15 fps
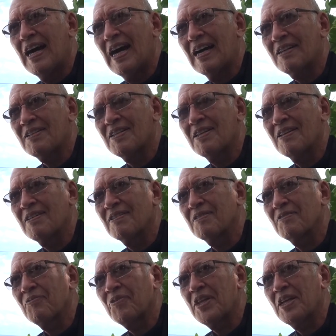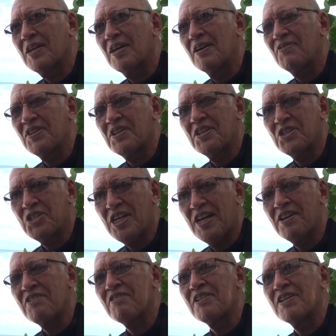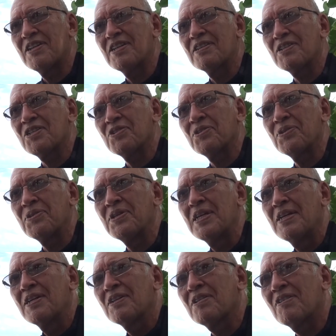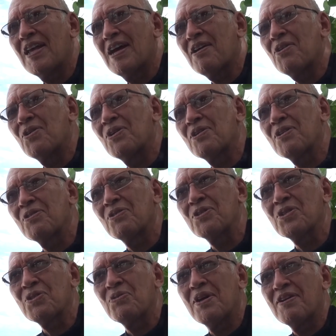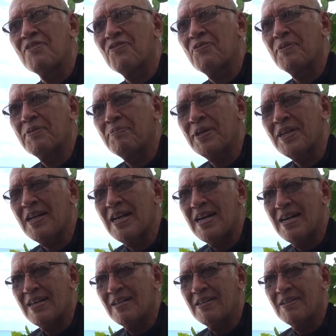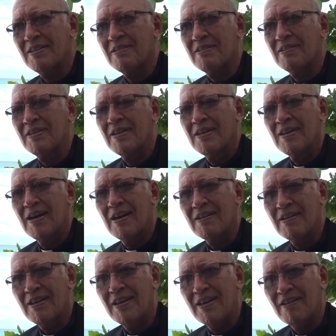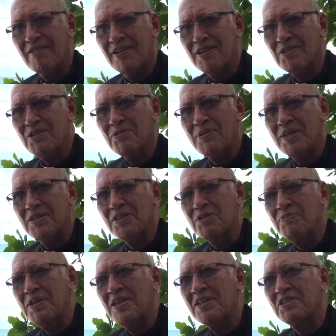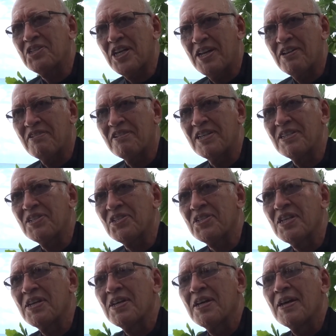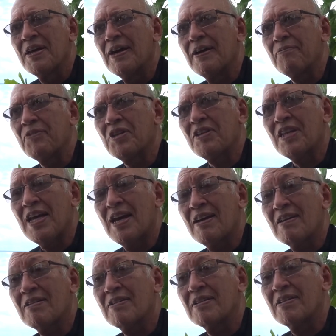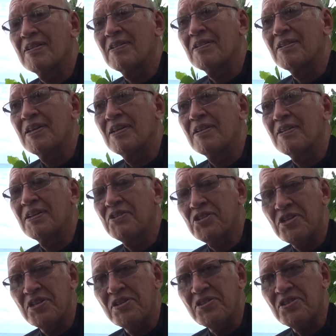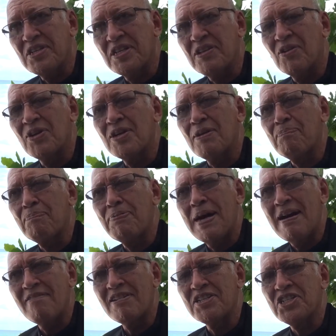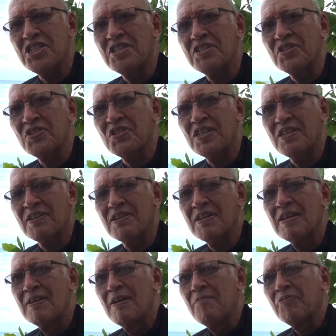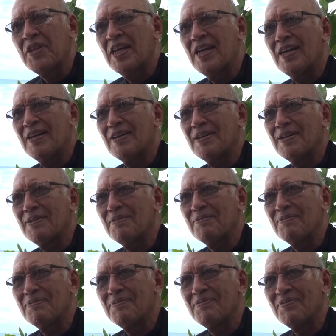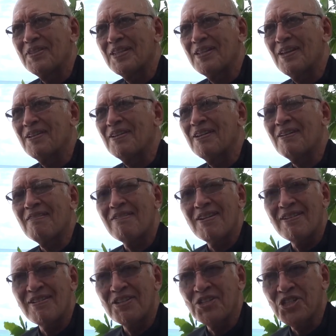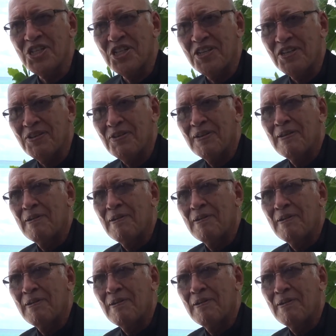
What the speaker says: acting Governor General, to thank all those who have been kind and caring towards me and generous, to thank the church and all the parishes and the clergy,